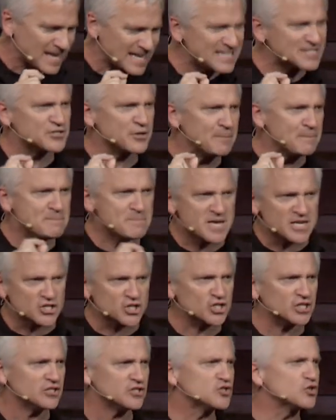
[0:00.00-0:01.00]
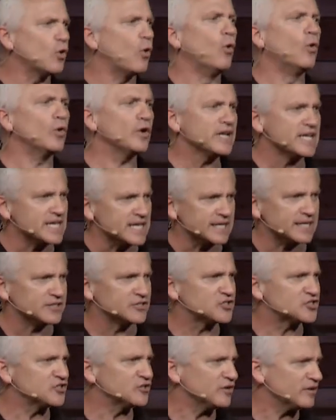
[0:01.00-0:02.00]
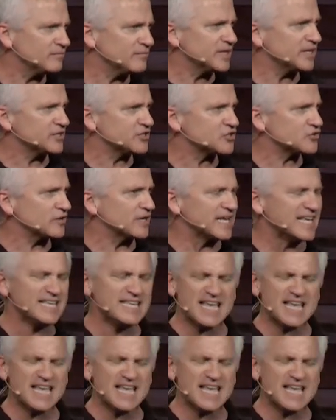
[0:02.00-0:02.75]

it's a missions oriented student ministry.